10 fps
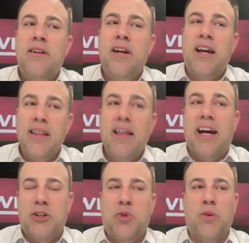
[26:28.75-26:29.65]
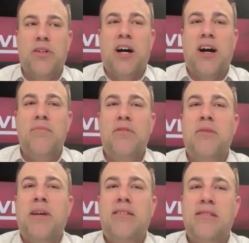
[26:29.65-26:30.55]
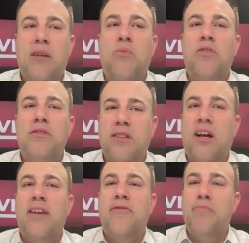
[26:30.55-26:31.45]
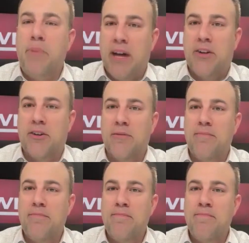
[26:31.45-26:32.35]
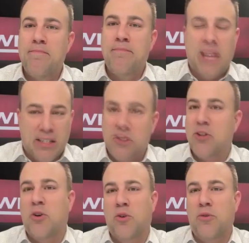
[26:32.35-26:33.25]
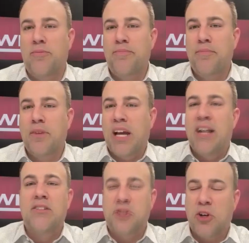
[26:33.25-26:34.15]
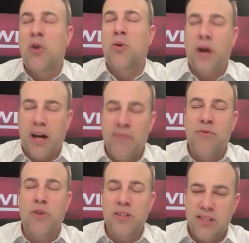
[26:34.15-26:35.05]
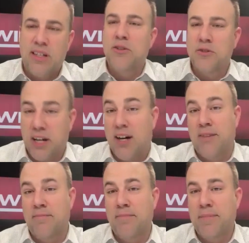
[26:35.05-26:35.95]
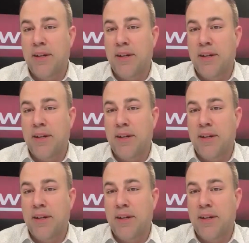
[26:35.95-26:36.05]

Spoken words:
in that short time to make someone's life better, that's the goal. And it's the goal every single time.